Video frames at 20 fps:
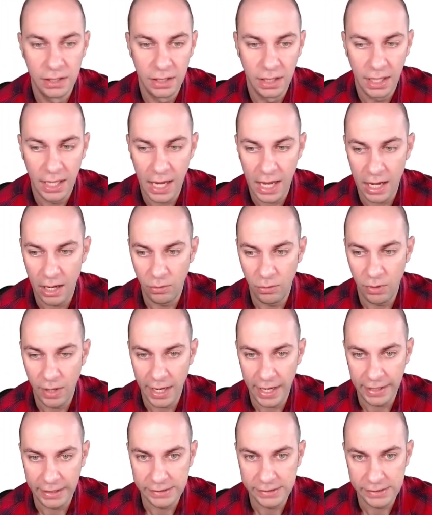how
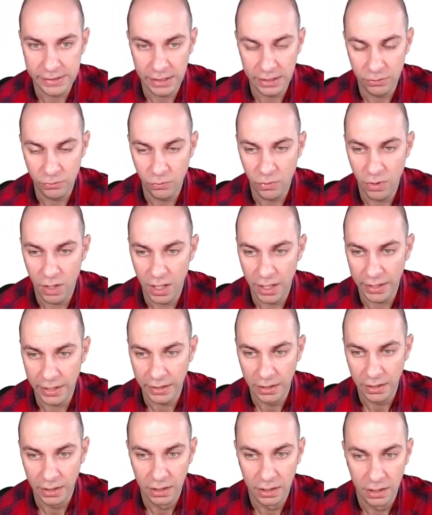x and y
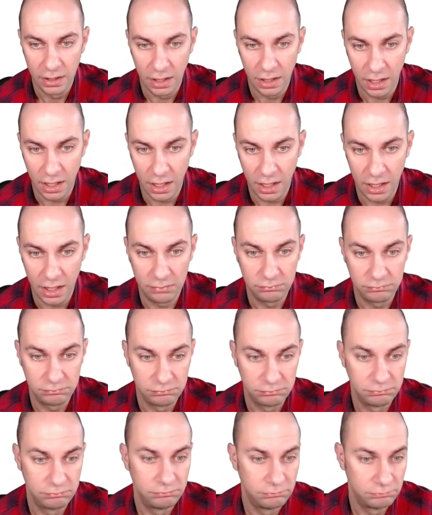are
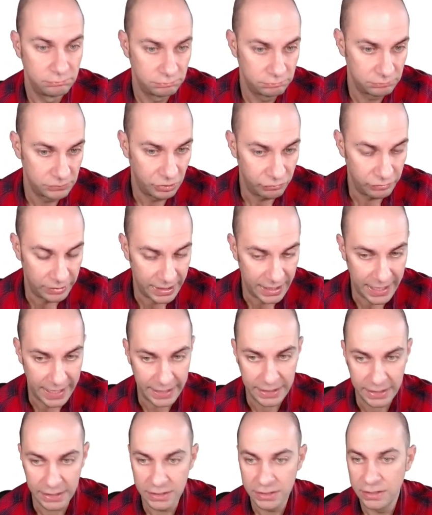
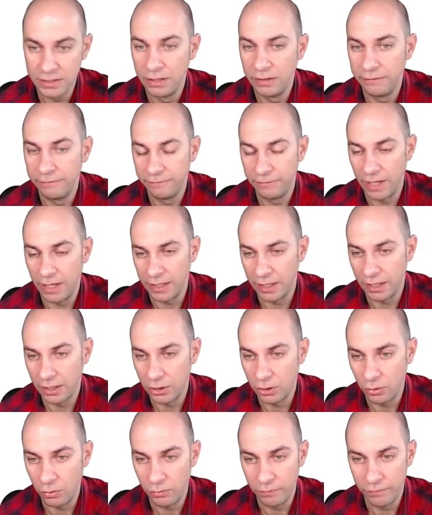related via
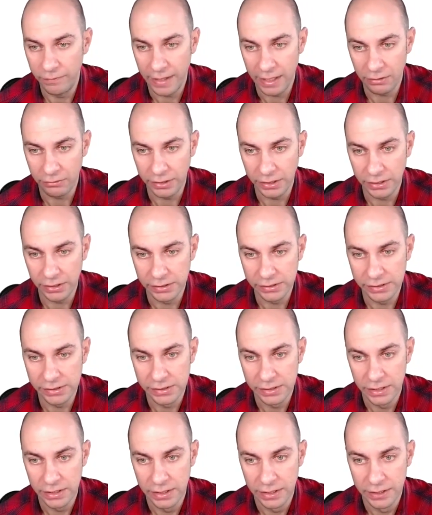covariance,
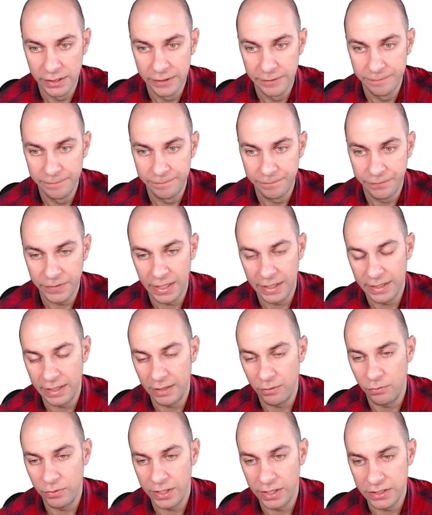and
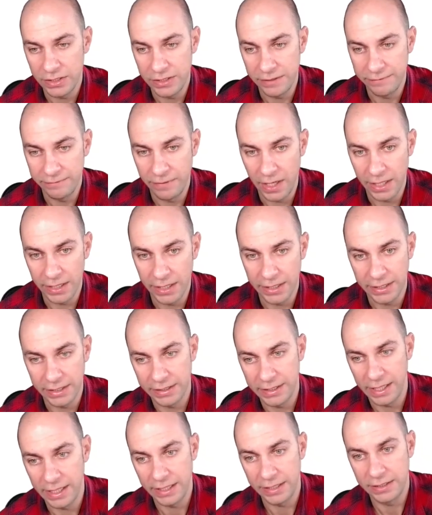then we are dividing
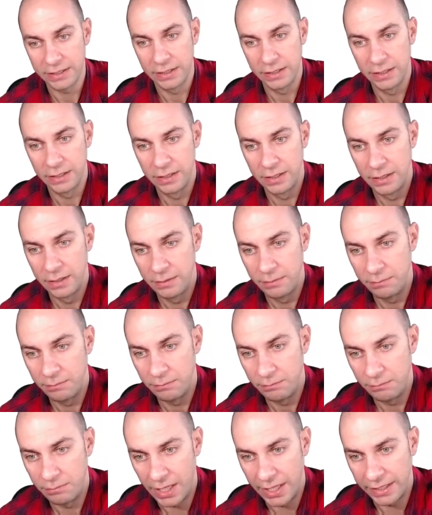that
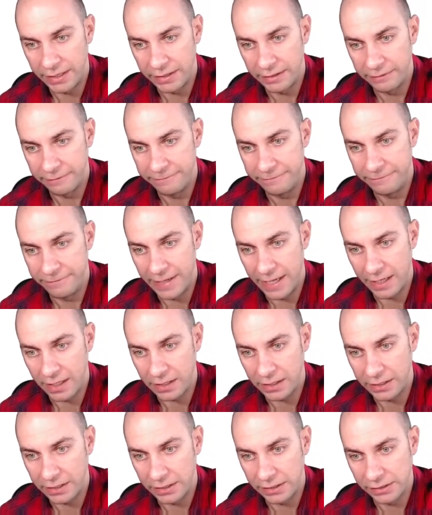by the
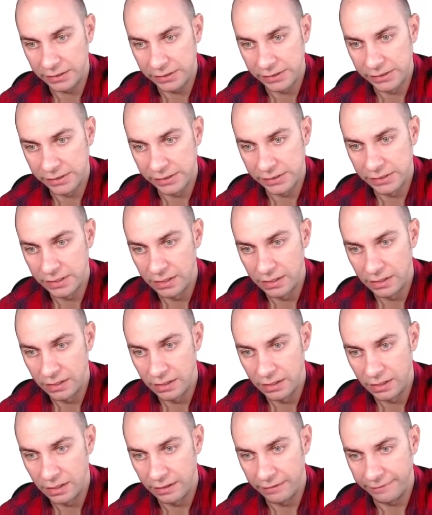variance
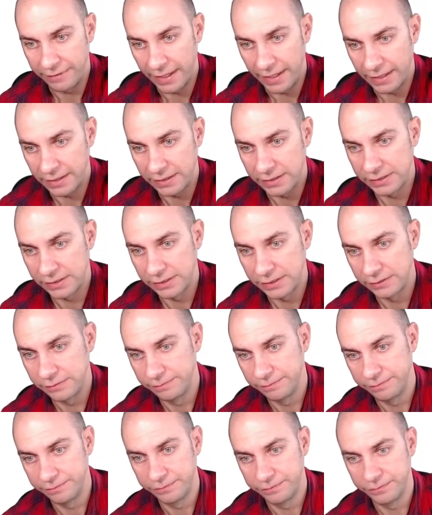of x.
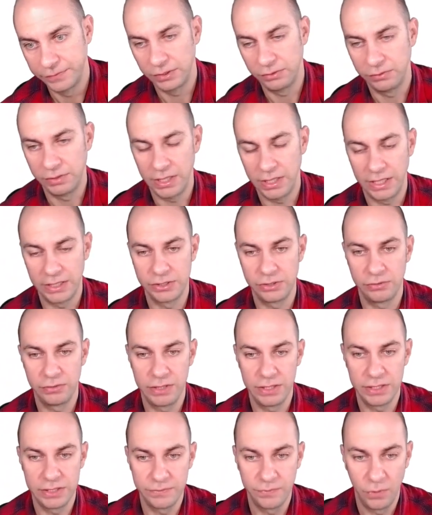Okay, so
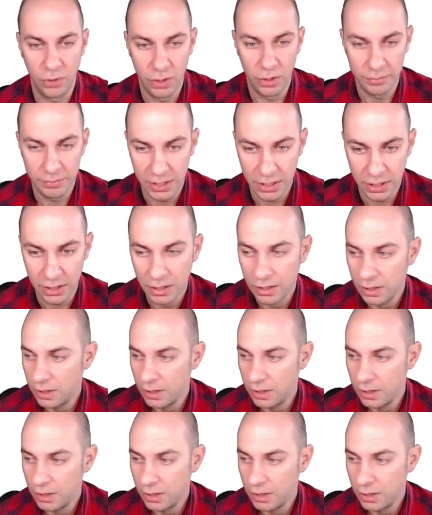this formula